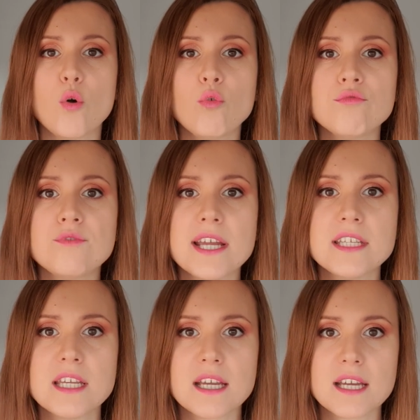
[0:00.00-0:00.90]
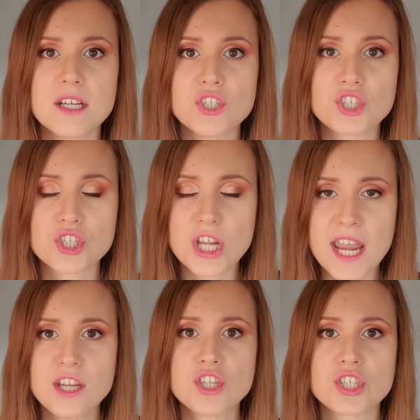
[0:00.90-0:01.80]
already a
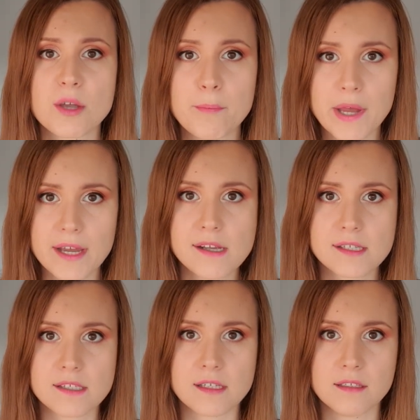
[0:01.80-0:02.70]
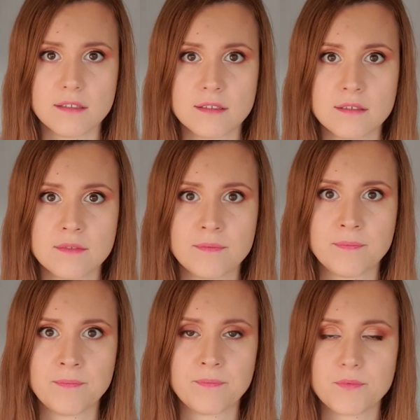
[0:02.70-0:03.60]
changed person.
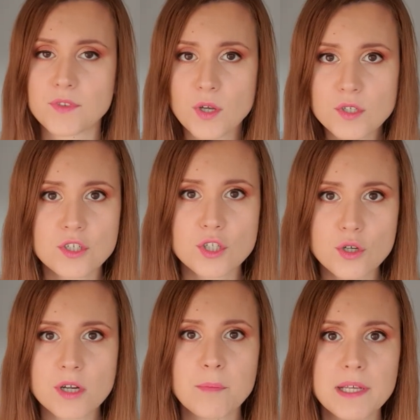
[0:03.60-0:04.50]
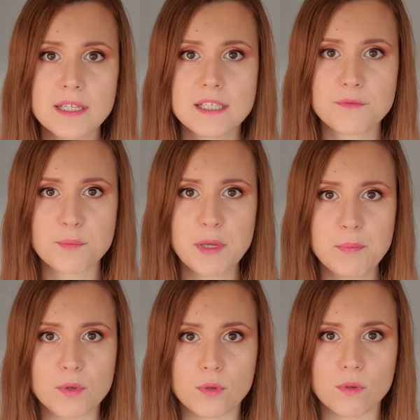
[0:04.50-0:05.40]
Those are two completely different
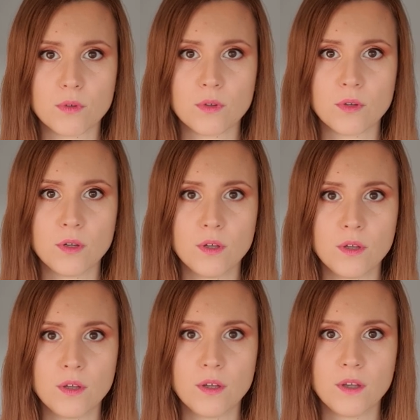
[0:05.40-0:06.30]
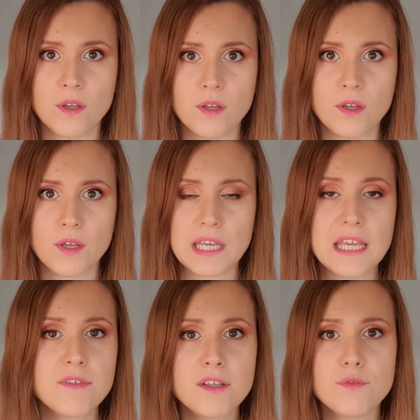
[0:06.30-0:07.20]
people.
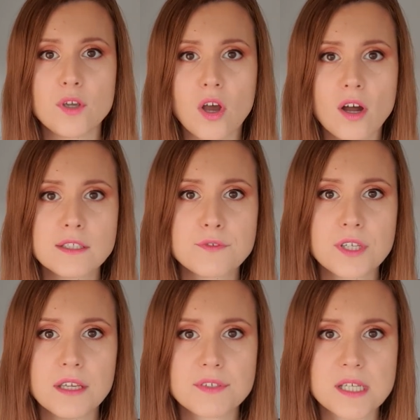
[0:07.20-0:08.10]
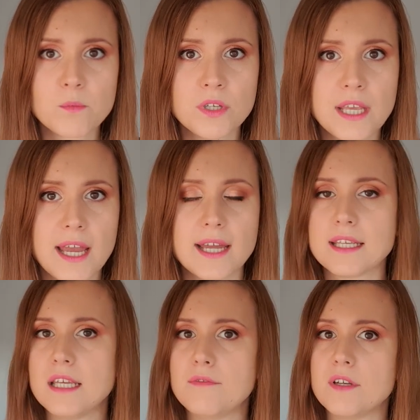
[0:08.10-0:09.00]
Even if you can't forgive someone yet,
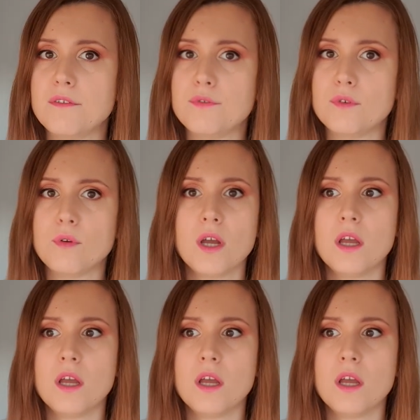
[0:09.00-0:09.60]
even if you